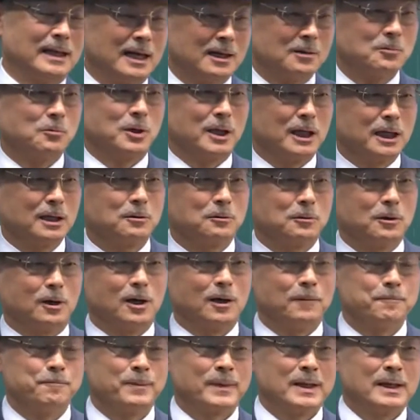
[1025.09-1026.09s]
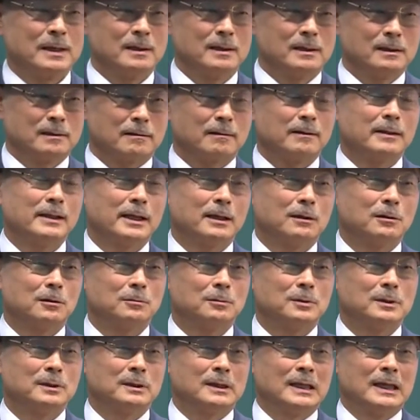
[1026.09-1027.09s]
China.
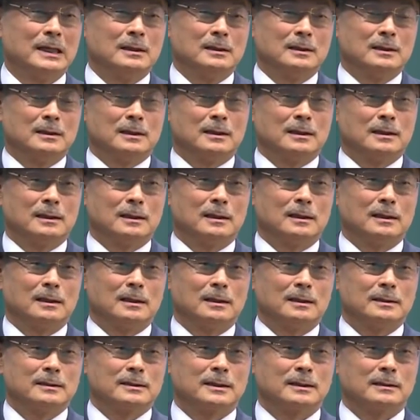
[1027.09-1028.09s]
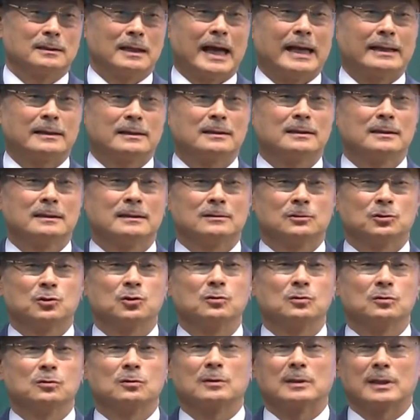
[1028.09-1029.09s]
But you should not start
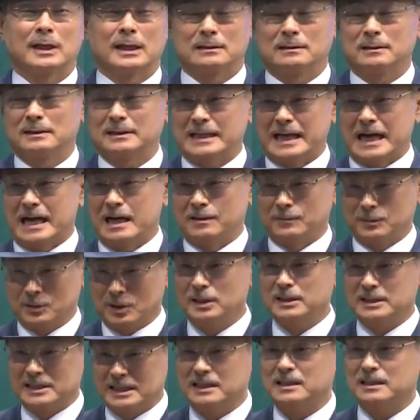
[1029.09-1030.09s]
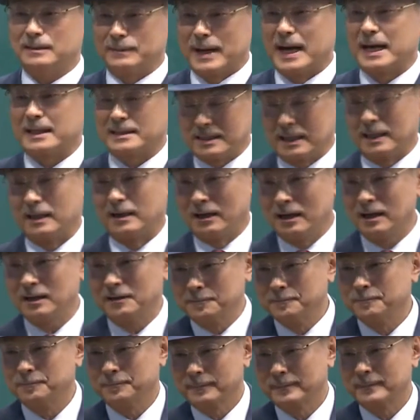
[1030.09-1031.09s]
selling our products there just yet.
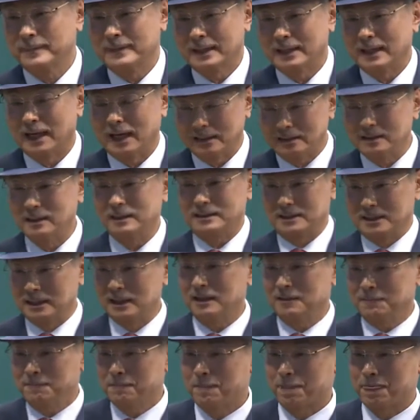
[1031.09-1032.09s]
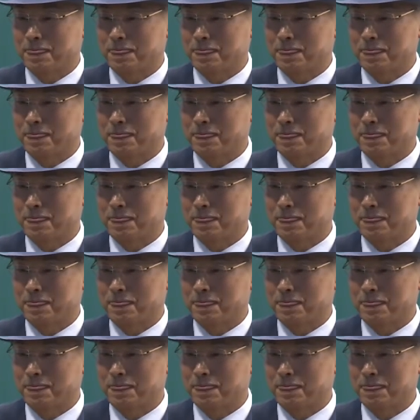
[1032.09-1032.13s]
Do you hear me?